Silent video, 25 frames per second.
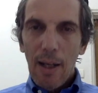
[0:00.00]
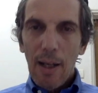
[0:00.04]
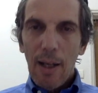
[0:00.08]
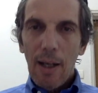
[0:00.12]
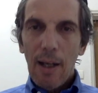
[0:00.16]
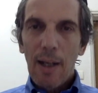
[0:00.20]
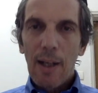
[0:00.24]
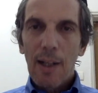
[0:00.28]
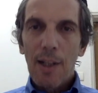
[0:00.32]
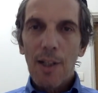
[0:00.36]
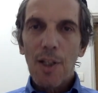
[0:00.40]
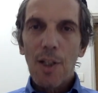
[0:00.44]

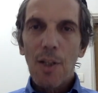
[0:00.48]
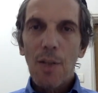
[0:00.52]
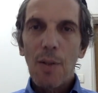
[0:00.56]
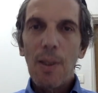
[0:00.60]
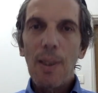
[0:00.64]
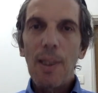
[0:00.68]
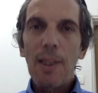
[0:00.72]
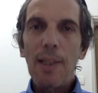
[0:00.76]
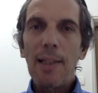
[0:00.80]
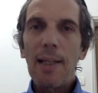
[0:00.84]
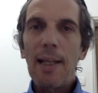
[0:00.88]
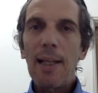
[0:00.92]
Uh, so
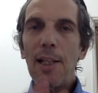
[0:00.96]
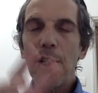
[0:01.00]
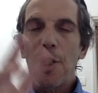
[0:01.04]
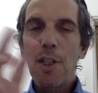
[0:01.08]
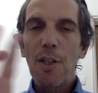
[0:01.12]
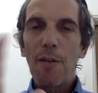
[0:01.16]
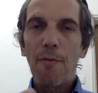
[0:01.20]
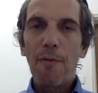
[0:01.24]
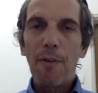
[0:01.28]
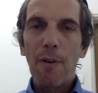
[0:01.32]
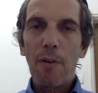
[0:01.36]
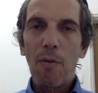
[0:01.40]
in the ten
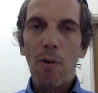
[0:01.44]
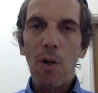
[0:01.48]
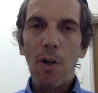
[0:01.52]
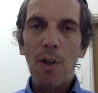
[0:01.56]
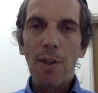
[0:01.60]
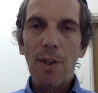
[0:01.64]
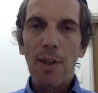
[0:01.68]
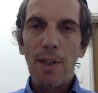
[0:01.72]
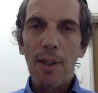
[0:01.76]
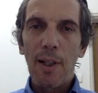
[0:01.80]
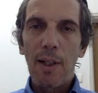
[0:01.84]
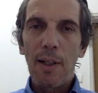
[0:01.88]

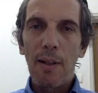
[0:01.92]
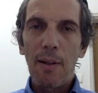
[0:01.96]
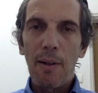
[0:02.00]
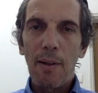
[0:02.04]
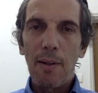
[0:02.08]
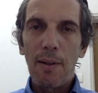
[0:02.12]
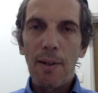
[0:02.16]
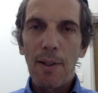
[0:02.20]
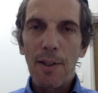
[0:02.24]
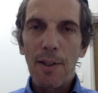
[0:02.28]
sefirot, the, the